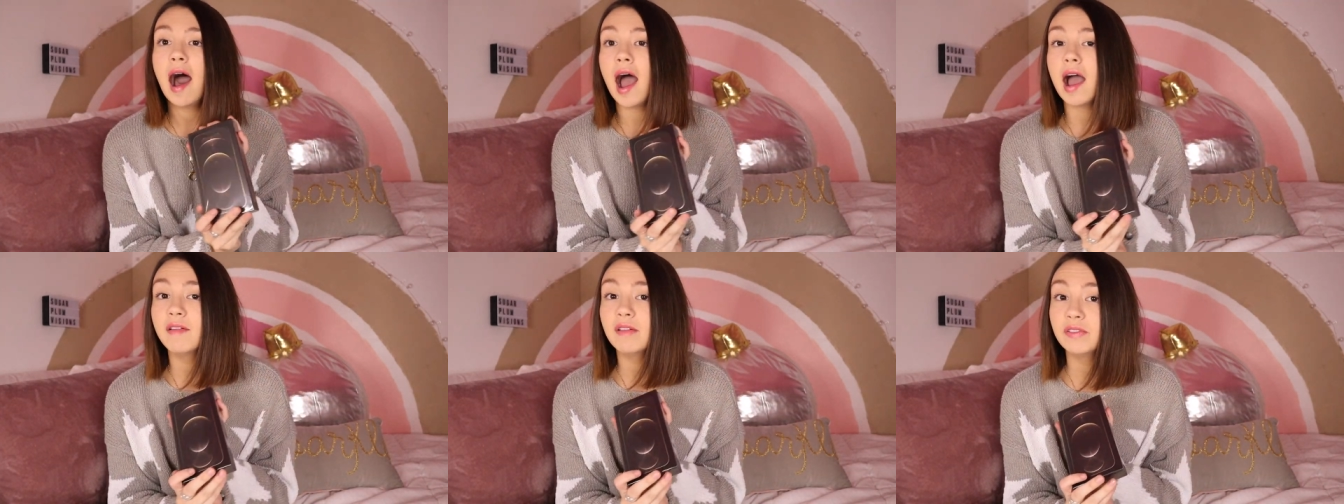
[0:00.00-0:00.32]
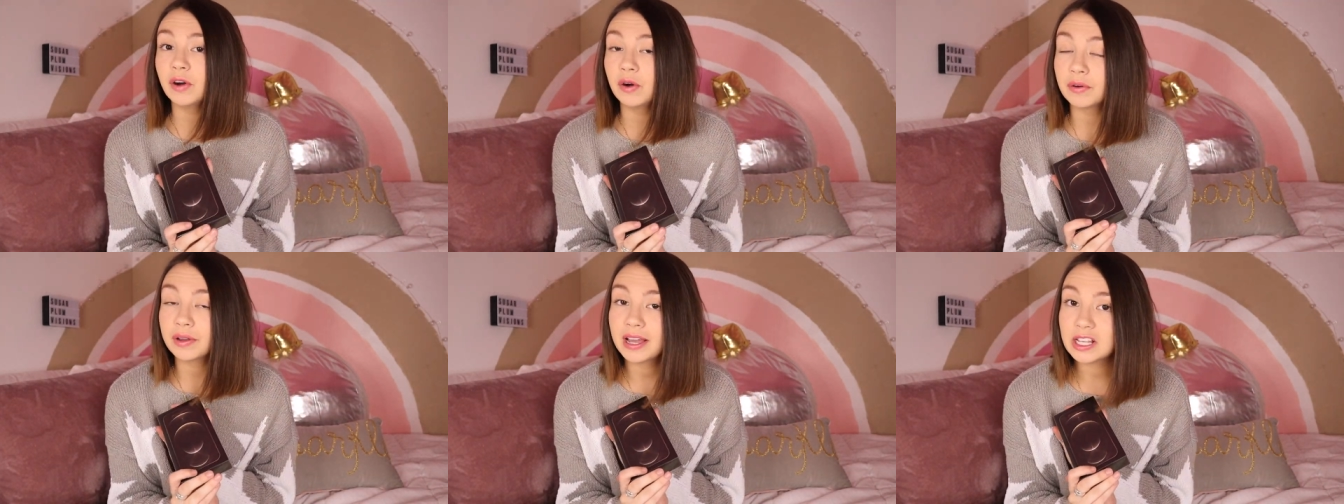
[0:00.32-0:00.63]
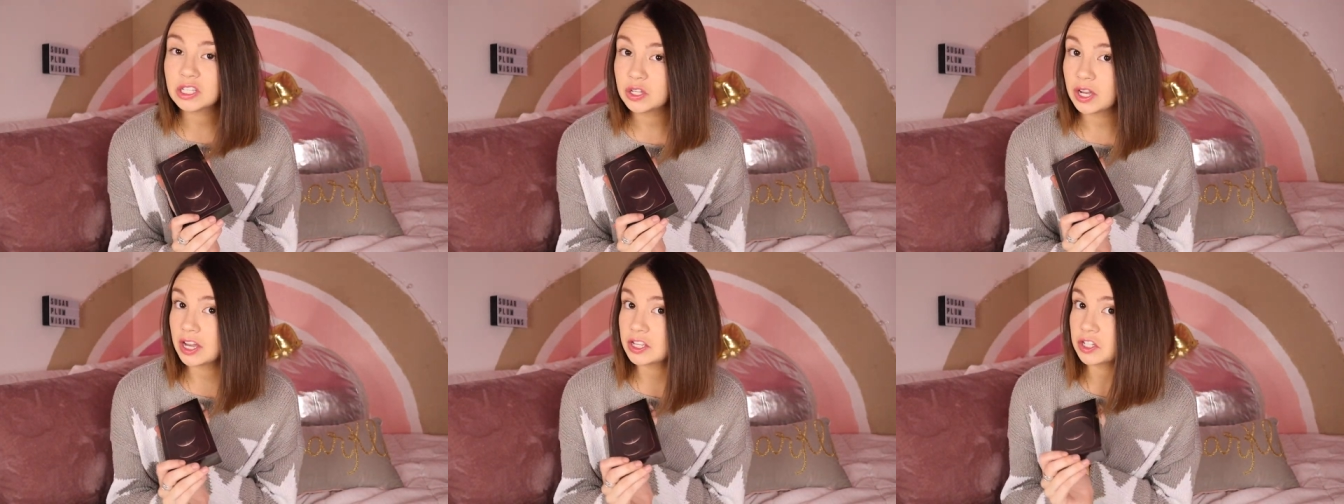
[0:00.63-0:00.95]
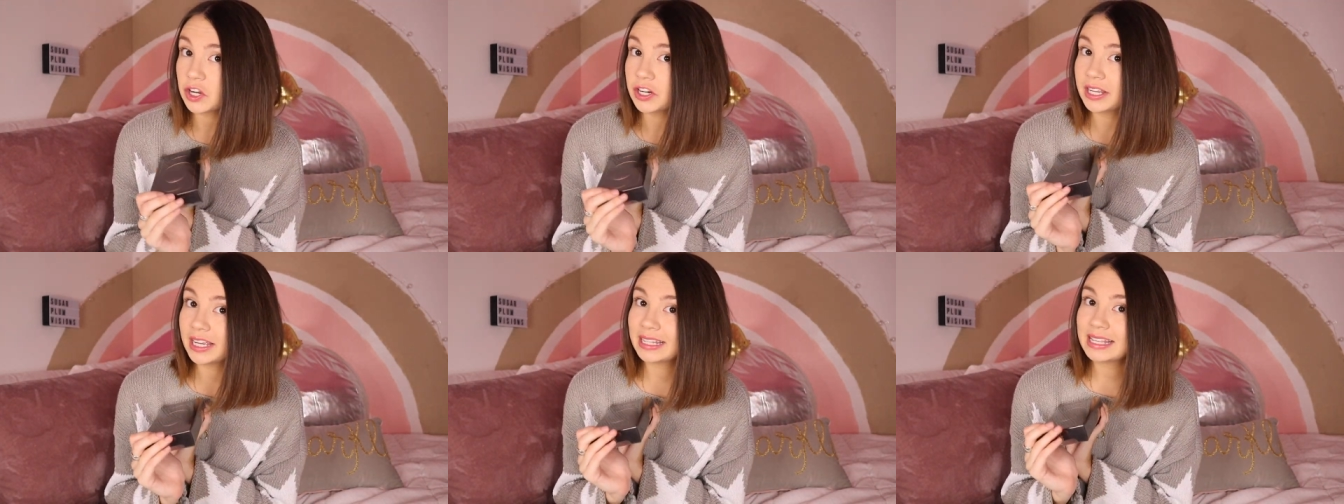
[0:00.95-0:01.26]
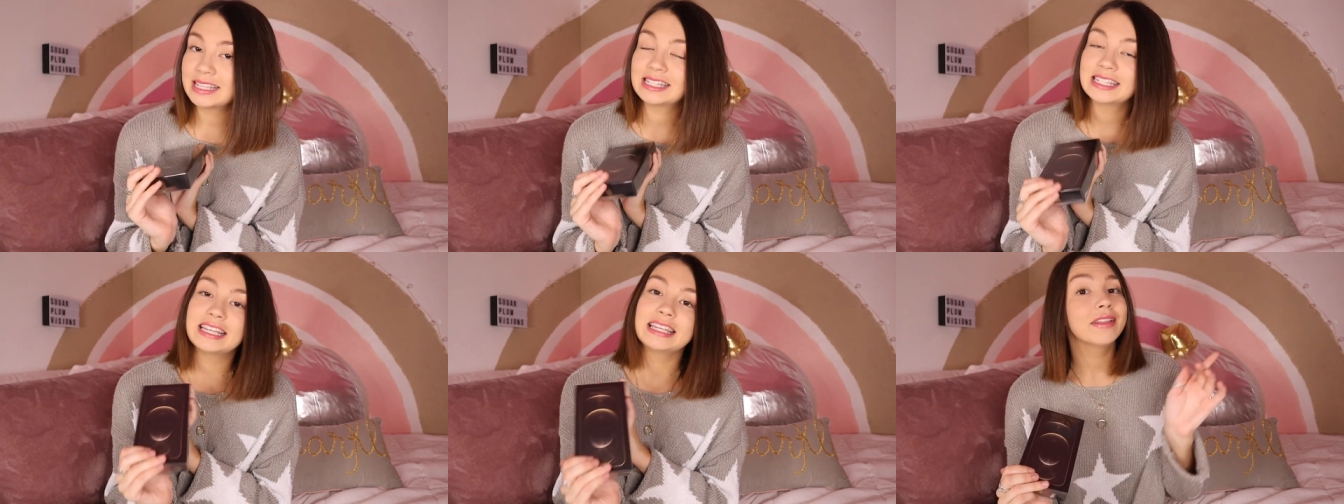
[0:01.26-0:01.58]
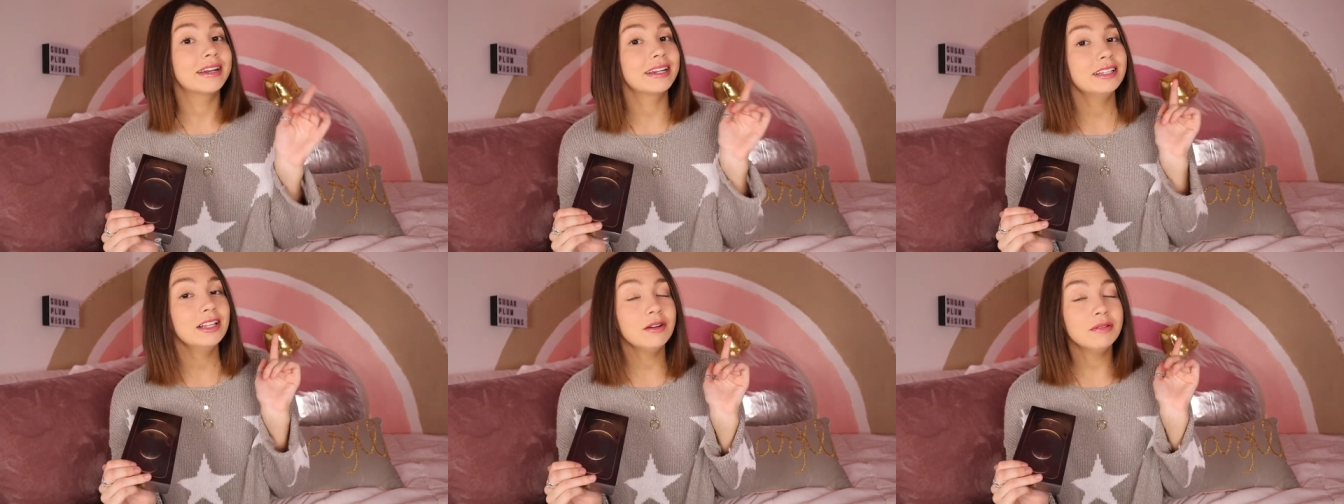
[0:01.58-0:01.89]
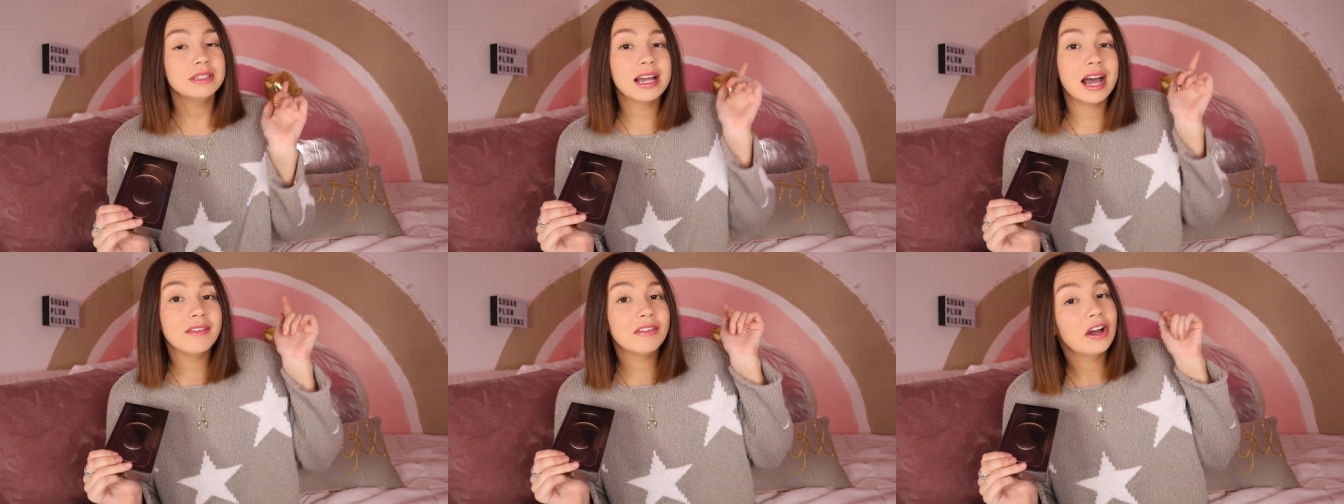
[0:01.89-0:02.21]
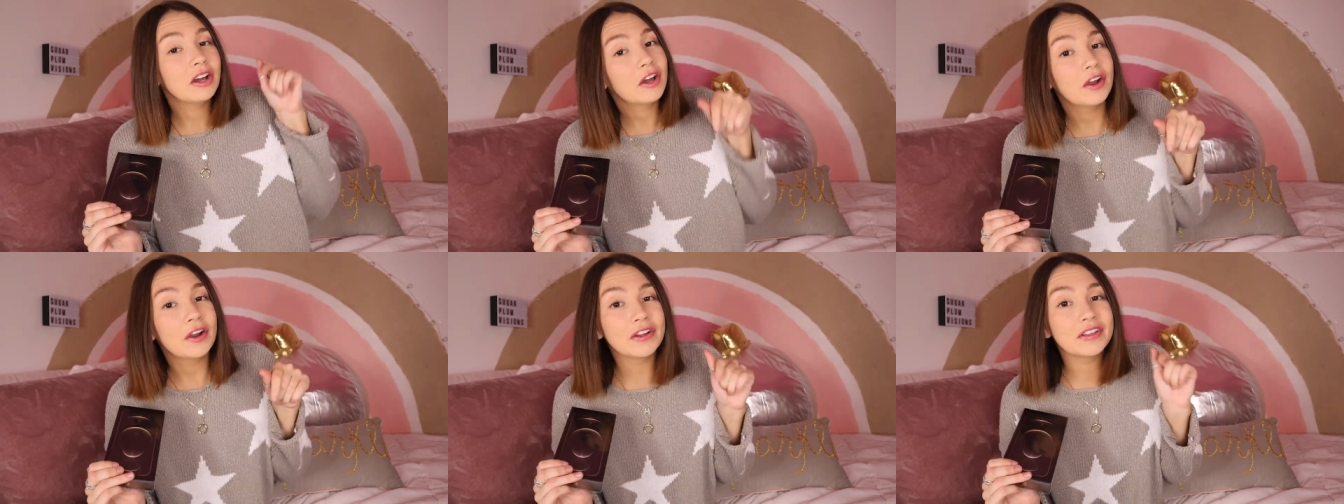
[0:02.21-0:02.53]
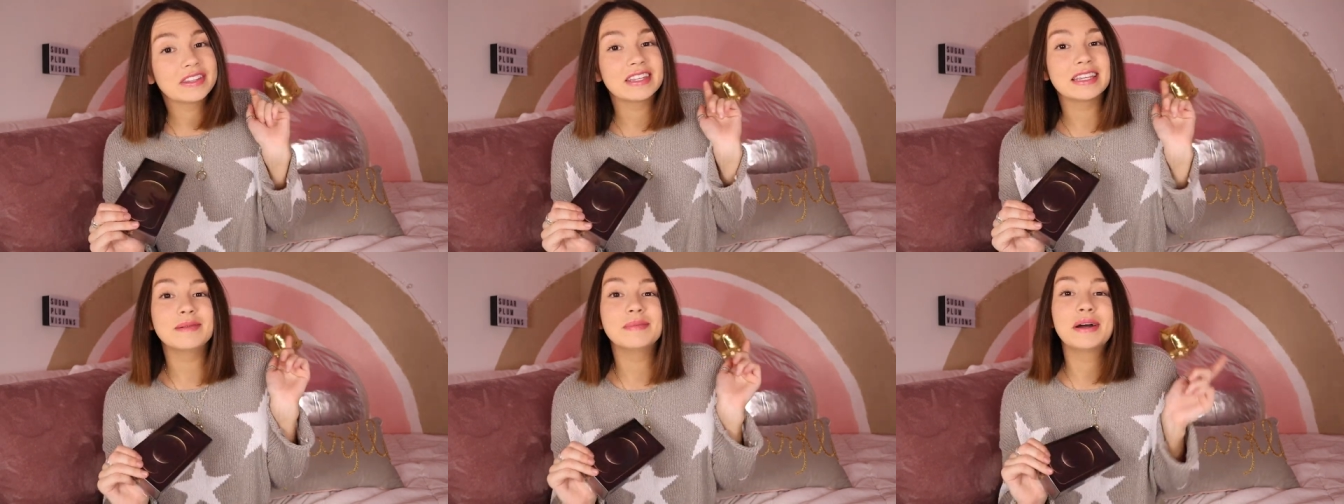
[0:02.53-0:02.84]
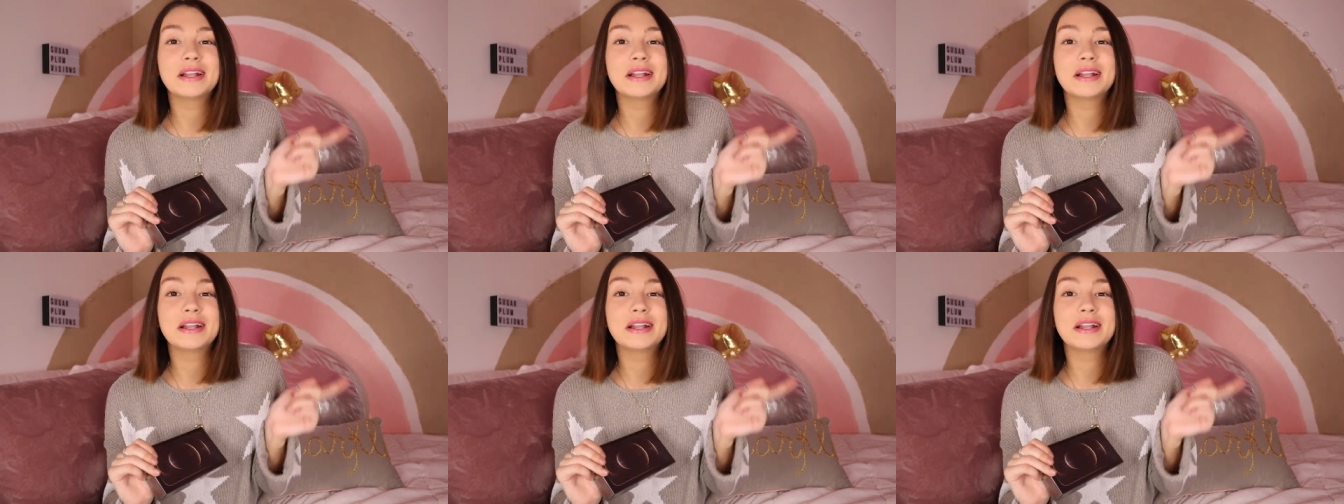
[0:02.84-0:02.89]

I have a phone case you guys are going to get to see that I don't have currently,